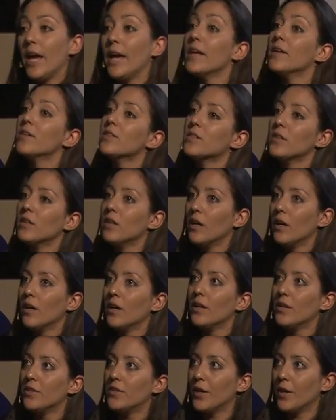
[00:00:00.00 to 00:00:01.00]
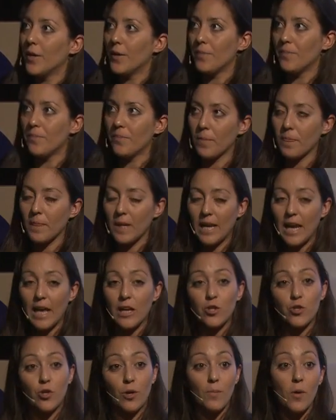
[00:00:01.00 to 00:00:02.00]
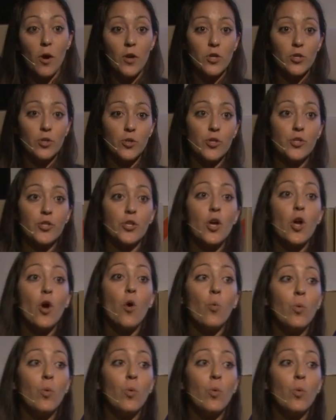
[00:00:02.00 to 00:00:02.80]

and the electoral monitors